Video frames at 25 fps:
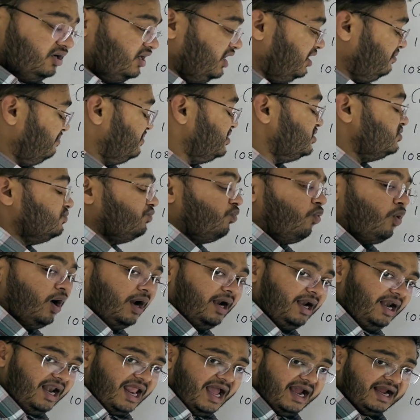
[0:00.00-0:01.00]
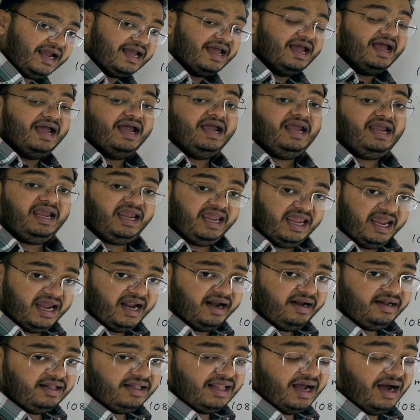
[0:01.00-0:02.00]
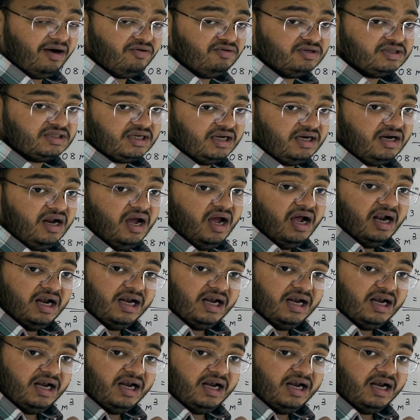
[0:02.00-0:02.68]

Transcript: That means 1,08,000